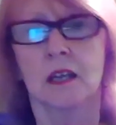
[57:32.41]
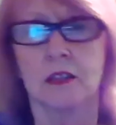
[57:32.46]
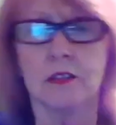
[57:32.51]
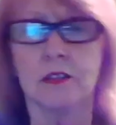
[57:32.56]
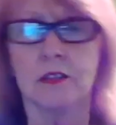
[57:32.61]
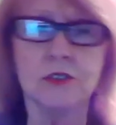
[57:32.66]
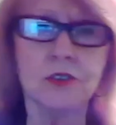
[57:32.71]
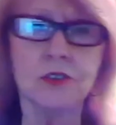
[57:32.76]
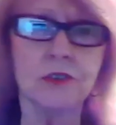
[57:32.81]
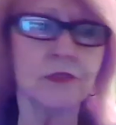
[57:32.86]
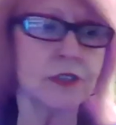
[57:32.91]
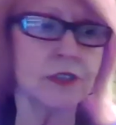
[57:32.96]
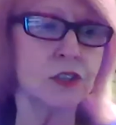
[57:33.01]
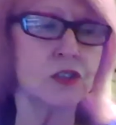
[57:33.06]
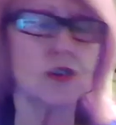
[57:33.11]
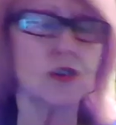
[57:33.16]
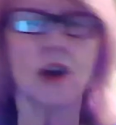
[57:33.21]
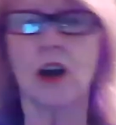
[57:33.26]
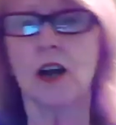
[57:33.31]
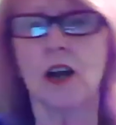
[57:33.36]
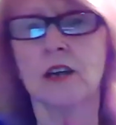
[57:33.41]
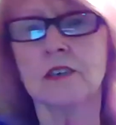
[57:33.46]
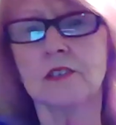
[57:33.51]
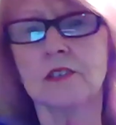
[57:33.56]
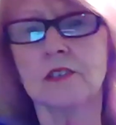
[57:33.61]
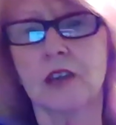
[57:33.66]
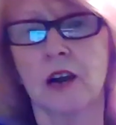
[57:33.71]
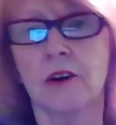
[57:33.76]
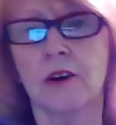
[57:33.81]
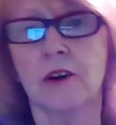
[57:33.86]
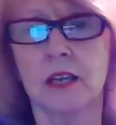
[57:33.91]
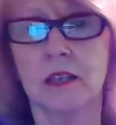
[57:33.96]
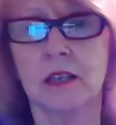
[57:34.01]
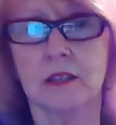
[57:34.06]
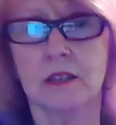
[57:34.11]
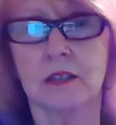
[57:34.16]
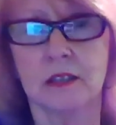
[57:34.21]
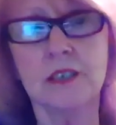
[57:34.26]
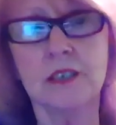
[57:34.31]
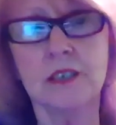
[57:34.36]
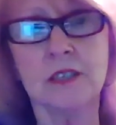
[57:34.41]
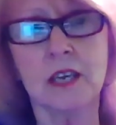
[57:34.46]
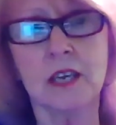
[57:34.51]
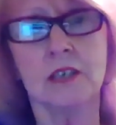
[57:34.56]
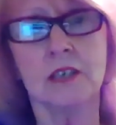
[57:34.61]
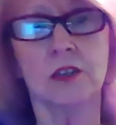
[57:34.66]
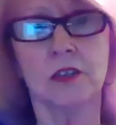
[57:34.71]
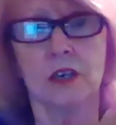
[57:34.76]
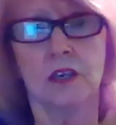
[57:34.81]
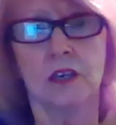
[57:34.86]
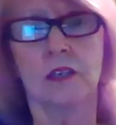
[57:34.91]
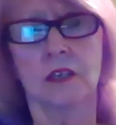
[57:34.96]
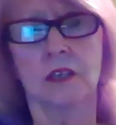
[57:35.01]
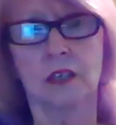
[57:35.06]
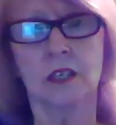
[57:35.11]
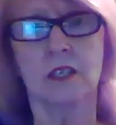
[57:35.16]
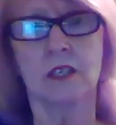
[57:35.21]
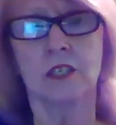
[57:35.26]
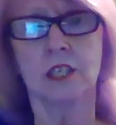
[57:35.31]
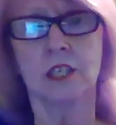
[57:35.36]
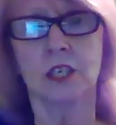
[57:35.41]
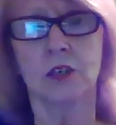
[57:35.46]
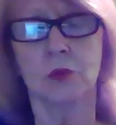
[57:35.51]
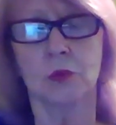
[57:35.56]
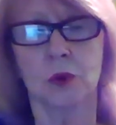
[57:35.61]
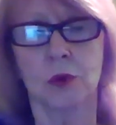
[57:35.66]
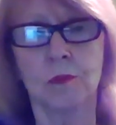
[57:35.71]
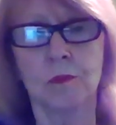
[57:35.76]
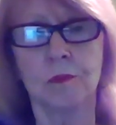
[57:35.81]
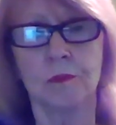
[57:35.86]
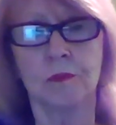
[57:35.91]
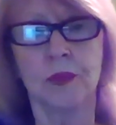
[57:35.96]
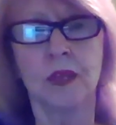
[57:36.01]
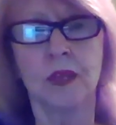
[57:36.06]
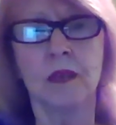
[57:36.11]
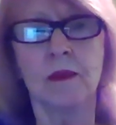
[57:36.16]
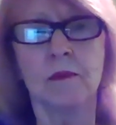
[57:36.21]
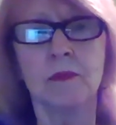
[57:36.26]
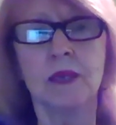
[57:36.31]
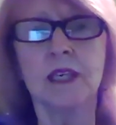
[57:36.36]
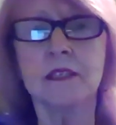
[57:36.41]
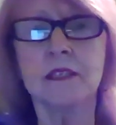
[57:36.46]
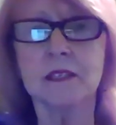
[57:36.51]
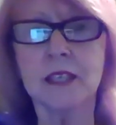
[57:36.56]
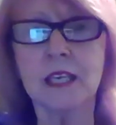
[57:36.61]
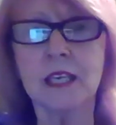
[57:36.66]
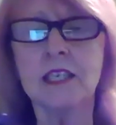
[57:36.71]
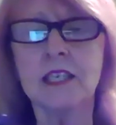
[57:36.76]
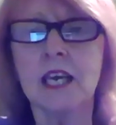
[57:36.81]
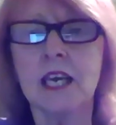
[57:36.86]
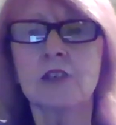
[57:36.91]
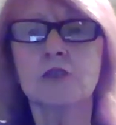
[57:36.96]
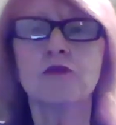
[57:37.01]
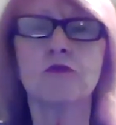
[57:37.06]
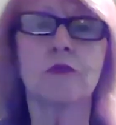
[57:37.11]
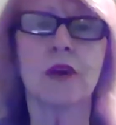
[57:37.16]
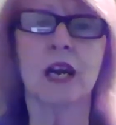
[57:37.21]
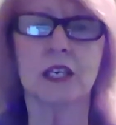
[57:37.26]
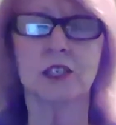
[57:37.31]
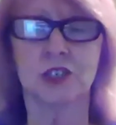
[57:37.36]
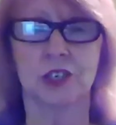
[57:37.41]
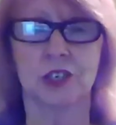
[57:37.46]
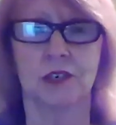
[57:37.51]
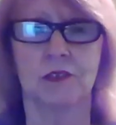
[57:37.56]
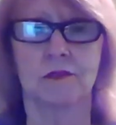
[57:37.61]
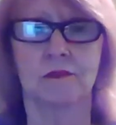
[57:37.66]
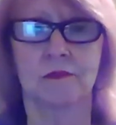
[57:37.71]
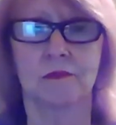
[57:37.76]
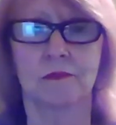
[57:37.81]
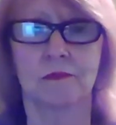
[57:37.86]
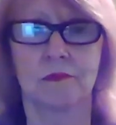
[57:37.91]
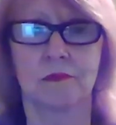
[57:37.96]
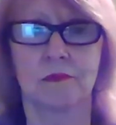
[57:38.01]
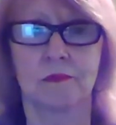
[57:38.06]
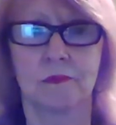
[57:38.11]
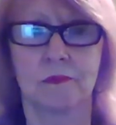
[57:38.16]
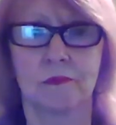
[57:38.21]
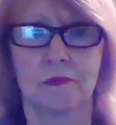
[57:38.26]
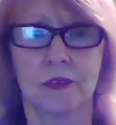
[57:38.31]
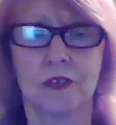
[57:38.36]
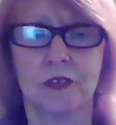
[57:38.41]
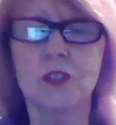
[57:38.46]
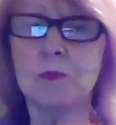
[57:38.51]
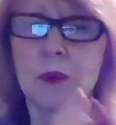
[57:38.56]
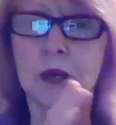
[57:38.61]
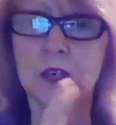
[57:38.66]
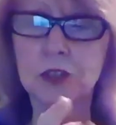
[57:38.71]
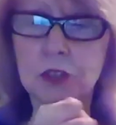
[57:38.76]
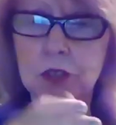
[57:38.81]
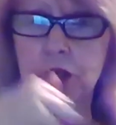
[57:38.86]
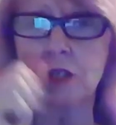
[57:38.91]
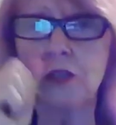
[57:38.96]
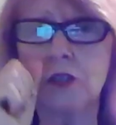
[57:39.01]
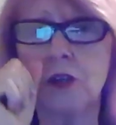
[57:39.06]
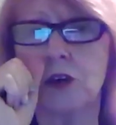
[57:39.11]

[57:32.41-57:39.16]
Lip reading: The service dogs are at this end of the continuum because they take direction, especially